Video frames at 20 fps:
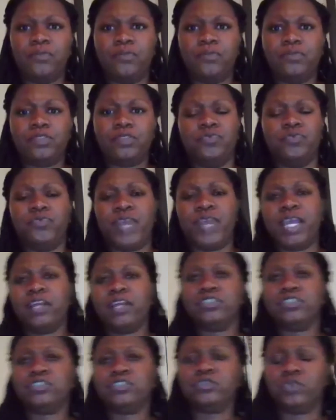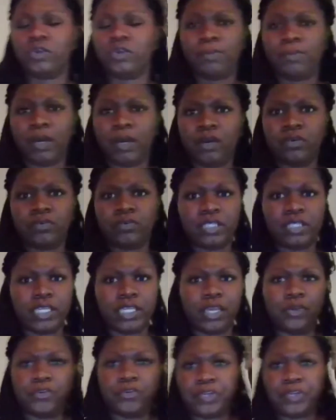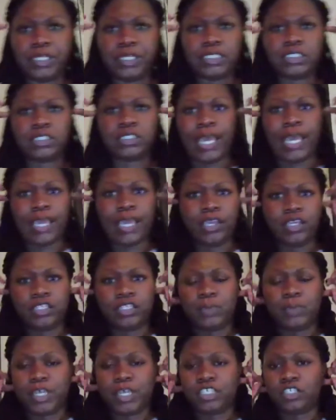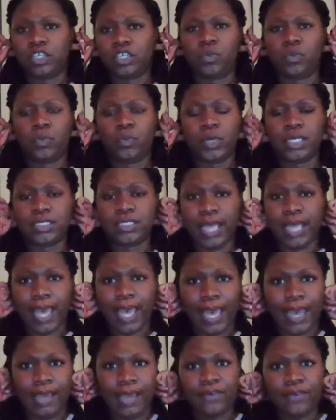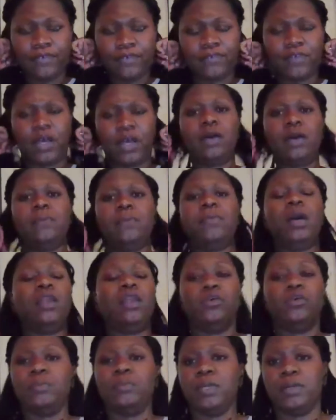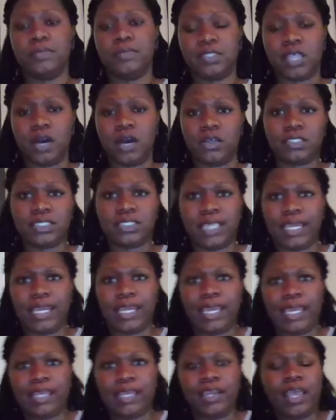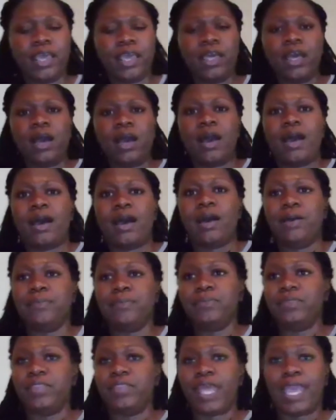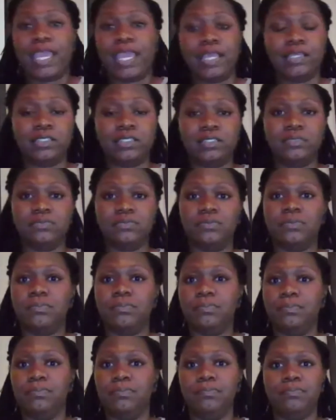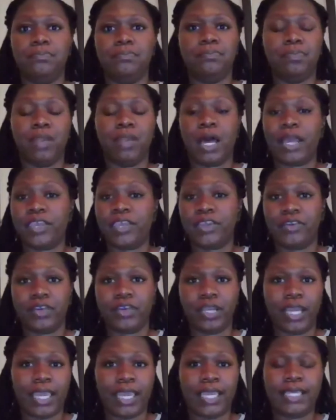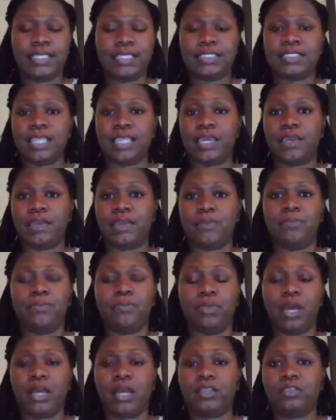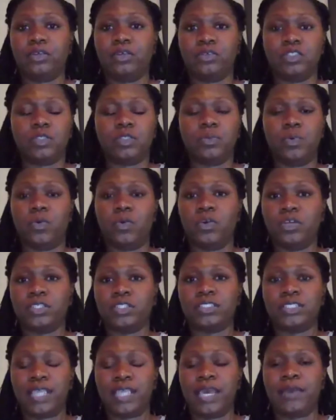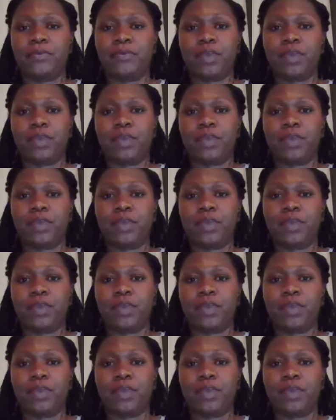Regular store-bought deodorants, that especially the ones that have aluminum salts in it, they block your glands, they block those pores that